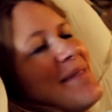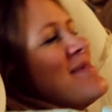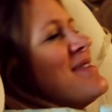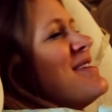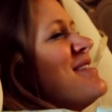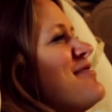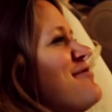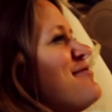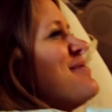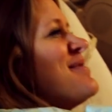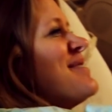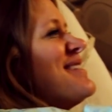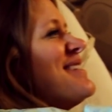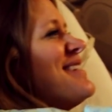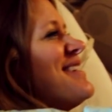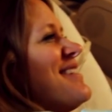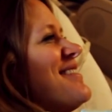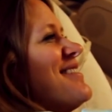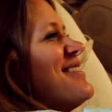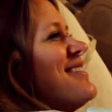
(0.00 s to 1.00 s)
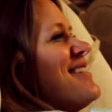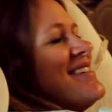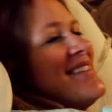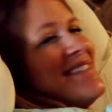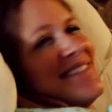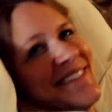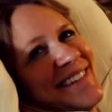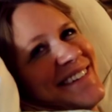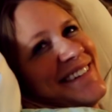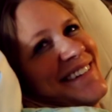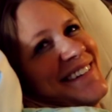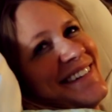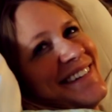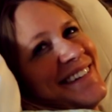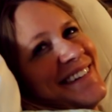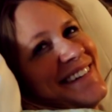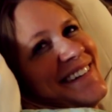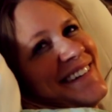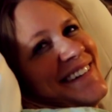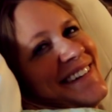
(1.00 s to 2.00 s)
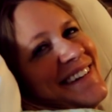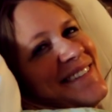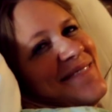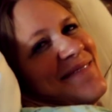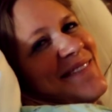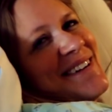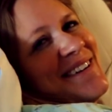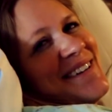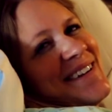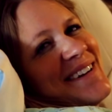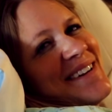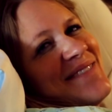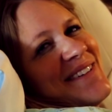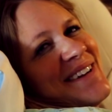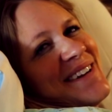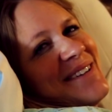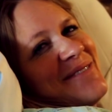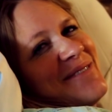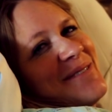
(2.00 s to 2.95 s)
I mean, you've missed it all, kids. But you're gonna be here